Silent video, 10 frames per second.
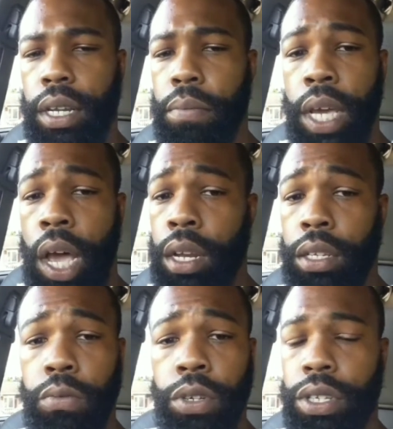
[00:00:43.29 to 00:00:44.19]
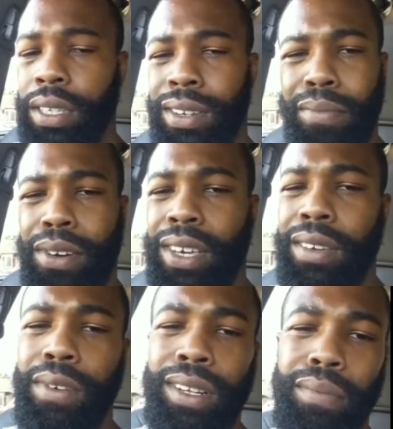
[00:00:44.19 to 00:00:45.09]
To be honest with you, he's talking about he
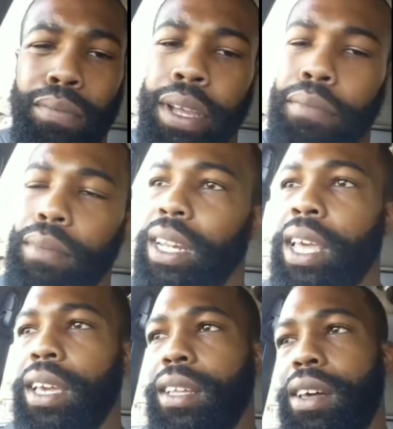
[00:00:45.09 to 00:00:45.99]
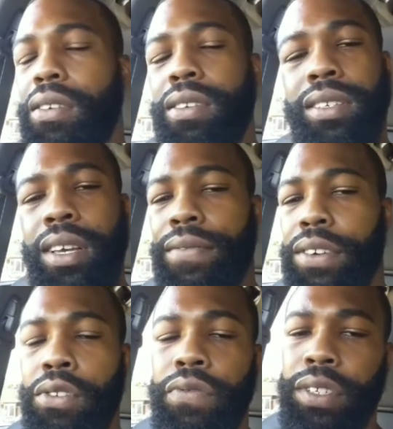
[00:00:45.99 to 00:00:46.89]
wanted to break my neck and all this other
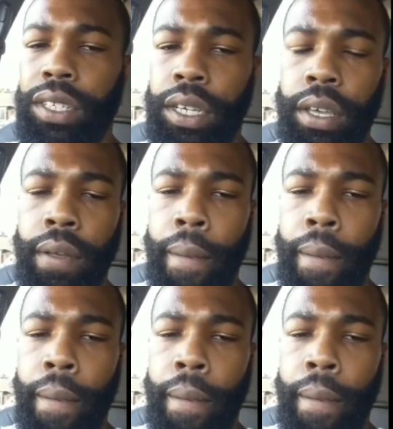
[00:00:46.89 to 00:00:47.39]
goofy shit.